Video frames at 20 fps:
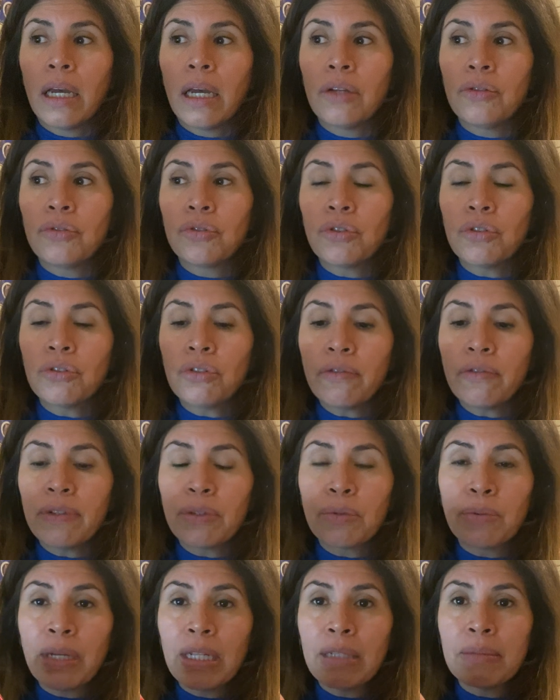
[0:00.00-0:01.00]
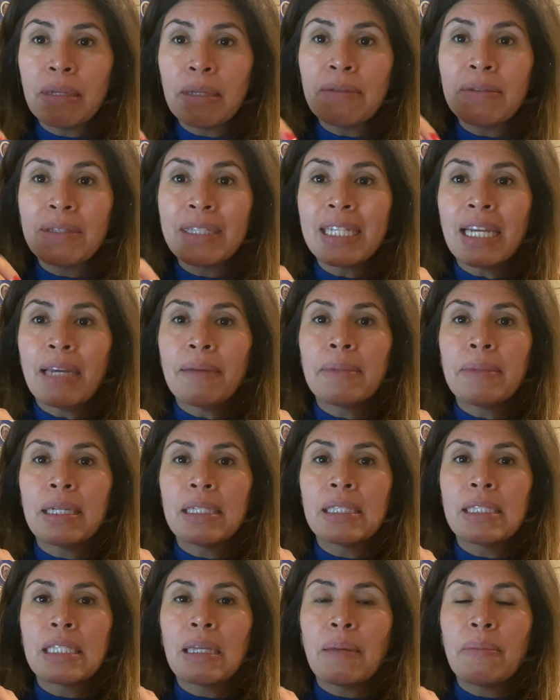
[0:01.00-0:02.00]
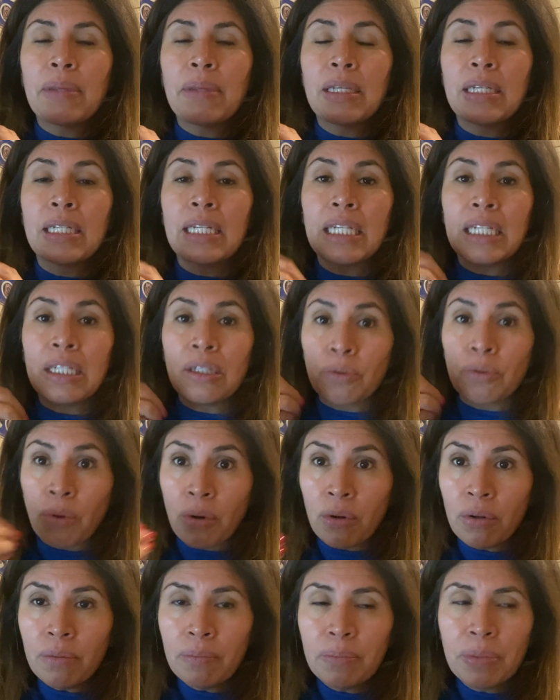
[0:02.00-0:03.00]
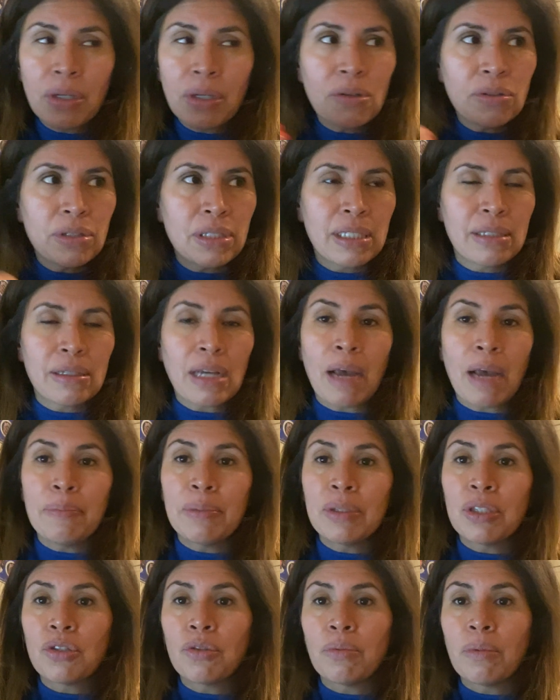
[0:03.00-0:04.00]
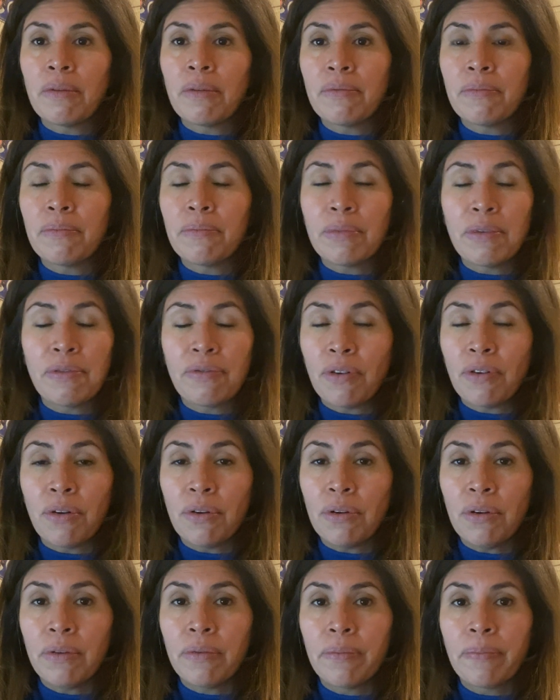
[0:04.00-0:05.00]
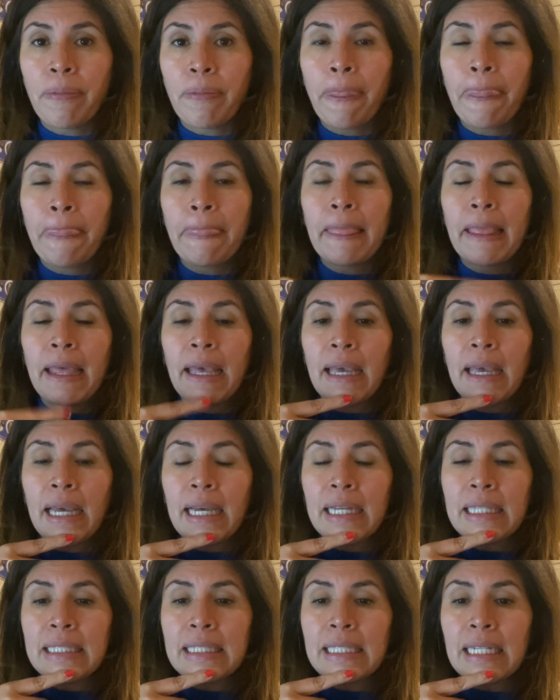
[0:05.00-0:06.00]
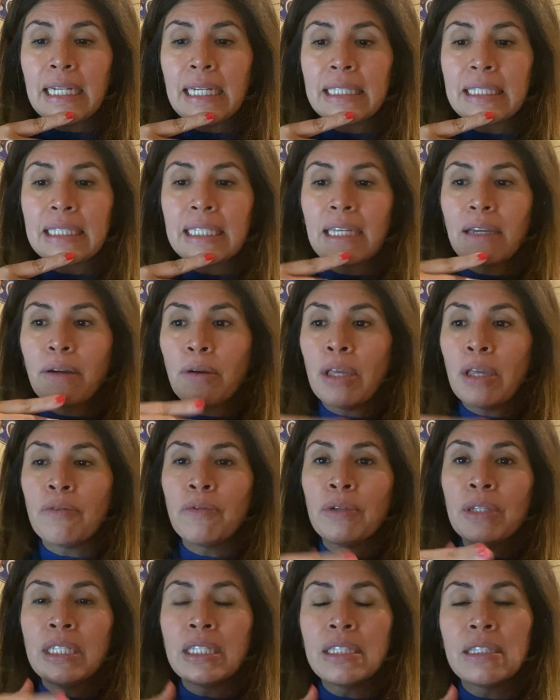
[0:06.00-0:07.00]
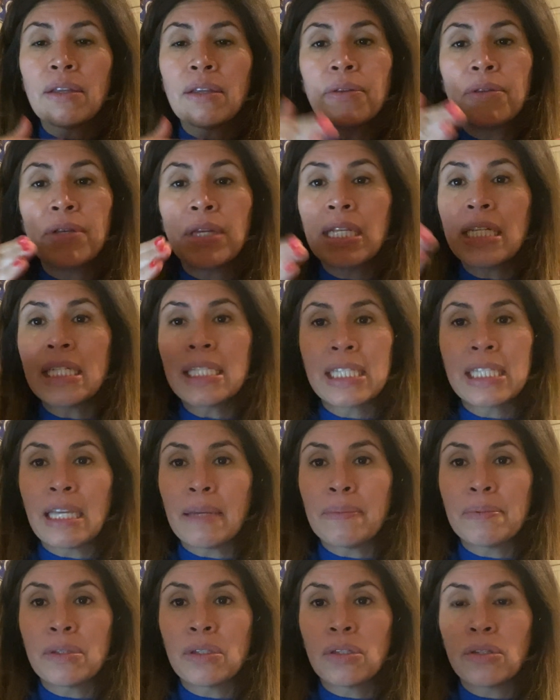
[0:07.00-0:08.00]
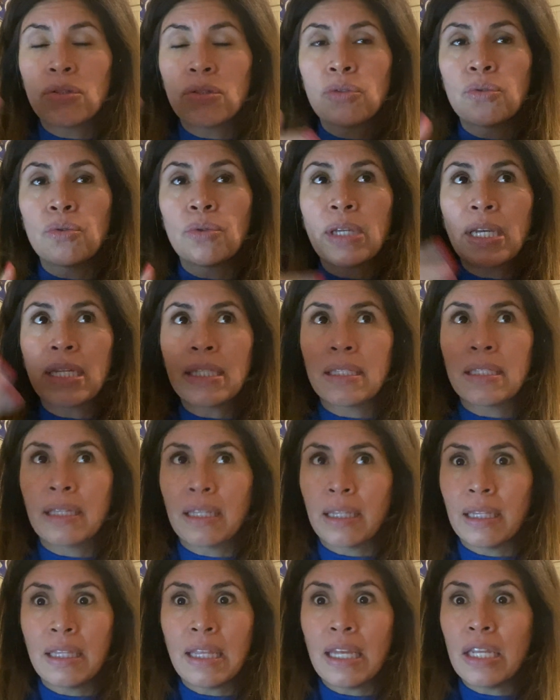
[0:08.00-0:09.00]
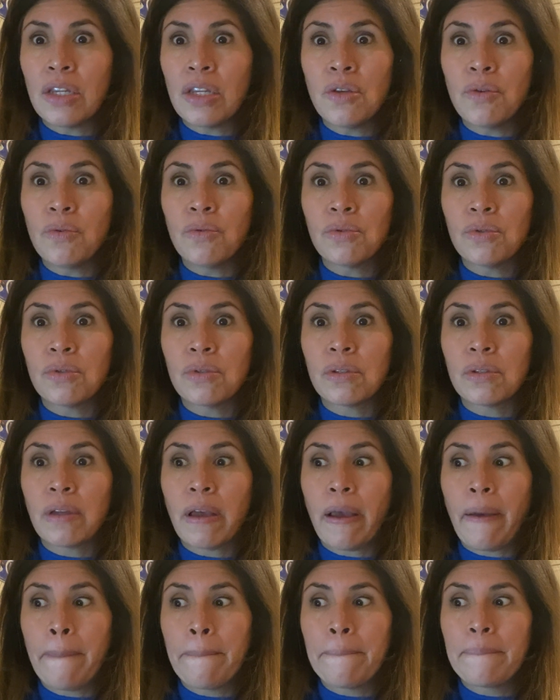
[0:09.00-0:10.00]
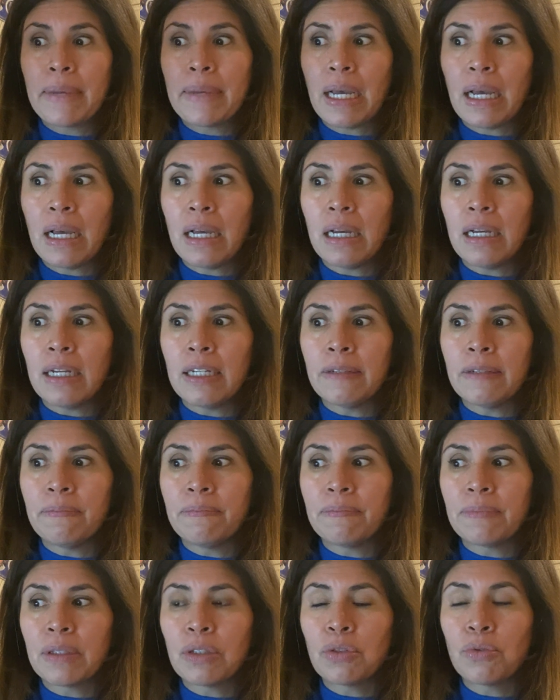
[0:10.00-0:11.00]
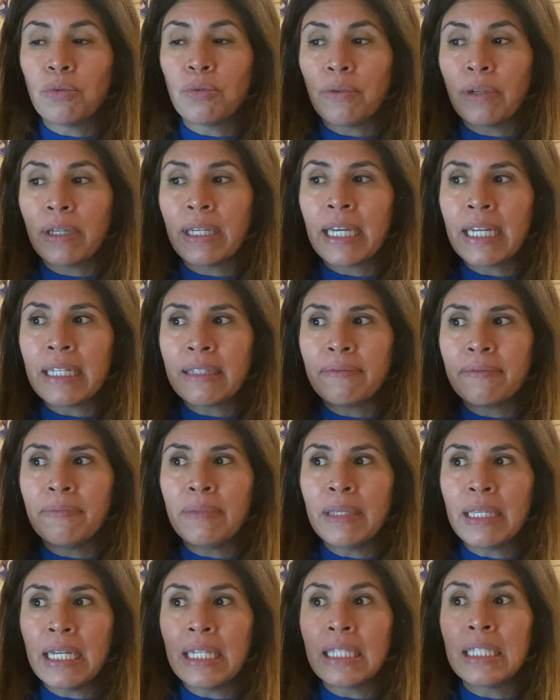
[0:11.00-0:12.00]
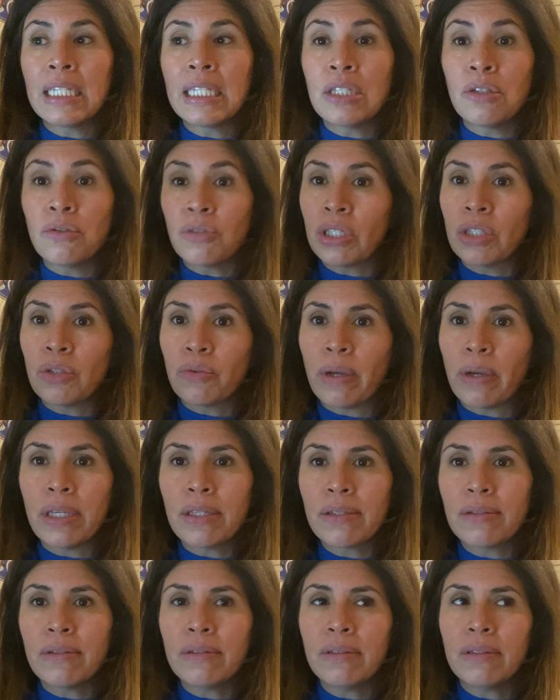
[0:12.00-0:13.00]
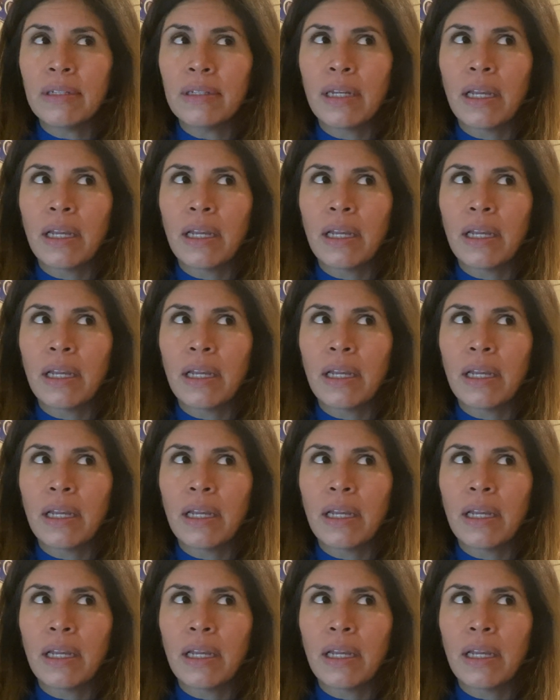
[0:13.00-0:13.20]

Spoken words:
don't overwhelm every time that something getting wrong, because happened to me before that we need 30 steps to get the new to get be in the new situation.